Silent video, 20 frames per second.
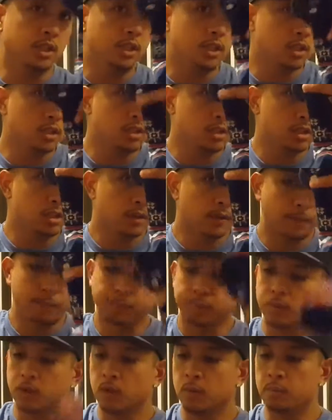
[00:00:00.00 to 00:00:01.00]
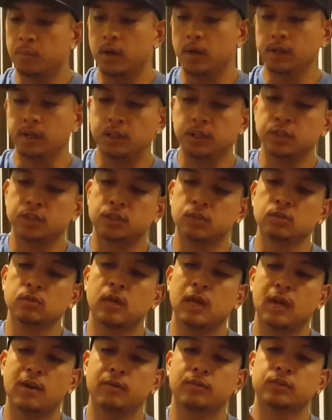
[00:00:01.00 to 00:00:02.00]
these, but these
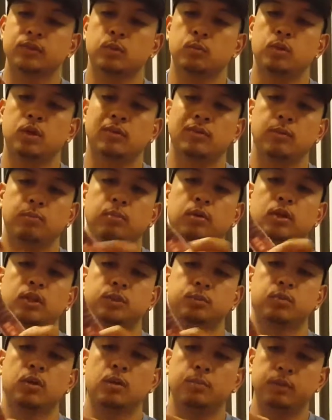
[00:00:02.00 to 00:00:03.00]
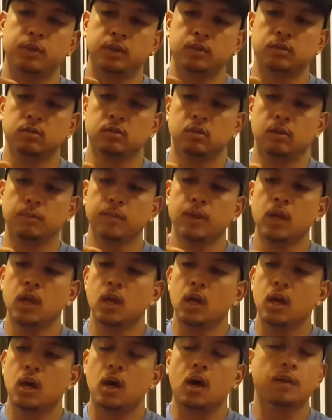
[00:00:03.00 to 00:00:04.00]
do have somewhat of a plush property to them.
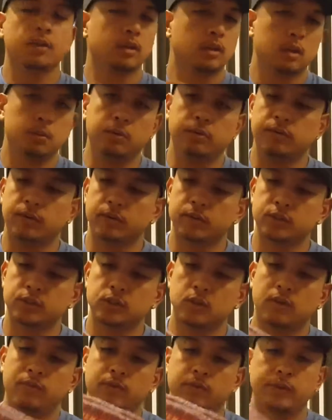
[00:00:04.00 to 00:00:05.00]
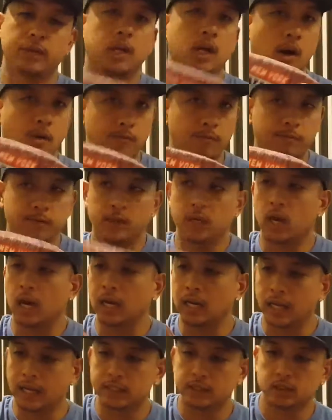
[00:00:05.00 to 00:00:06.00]
They're going to be very soft, very comfy.
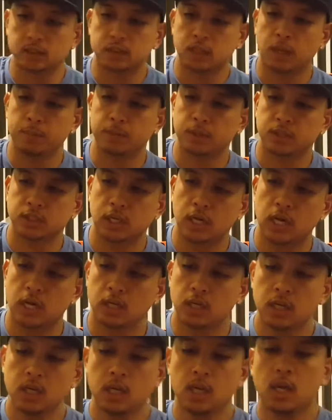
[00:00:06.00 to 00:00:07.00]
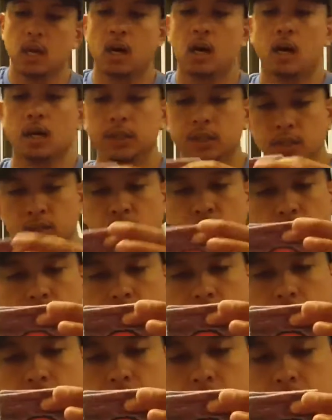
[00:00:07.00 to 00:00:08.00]
I like this type of sock. New
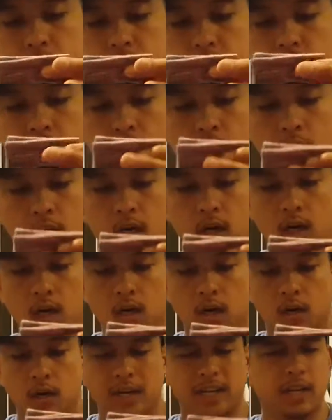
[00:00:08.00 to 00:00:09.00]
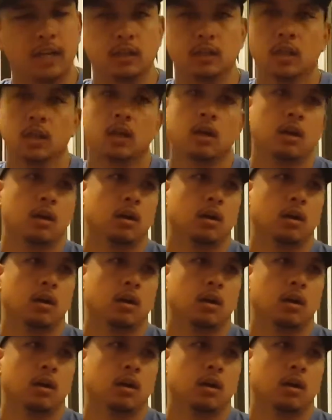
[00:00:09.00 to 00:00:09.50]
York Knicks. Again,